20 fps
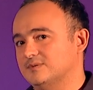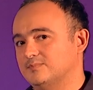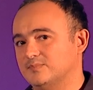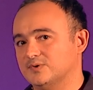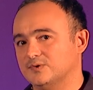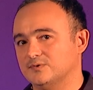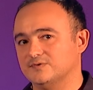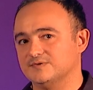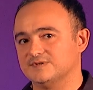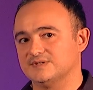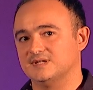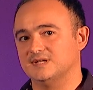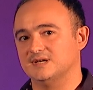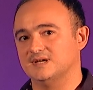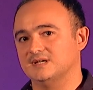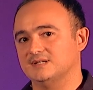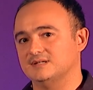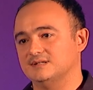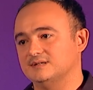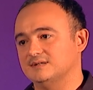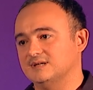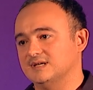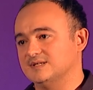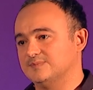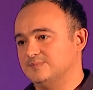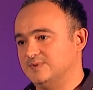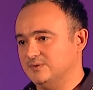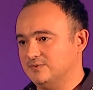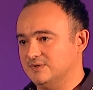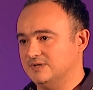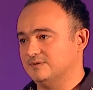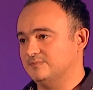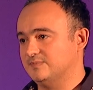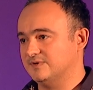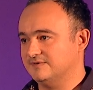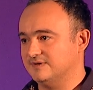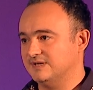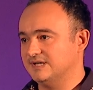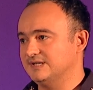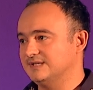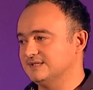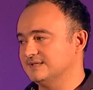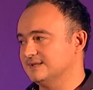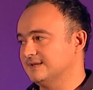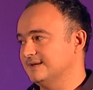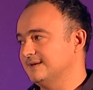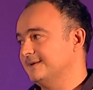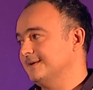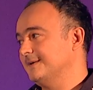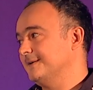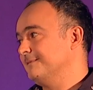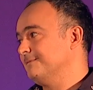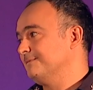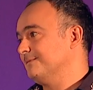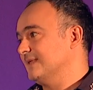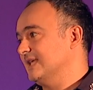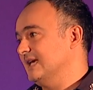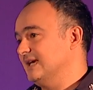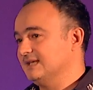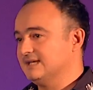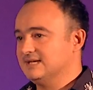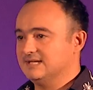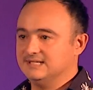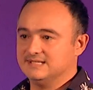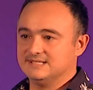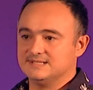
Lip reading: proofs that SP1 provides, and kind of like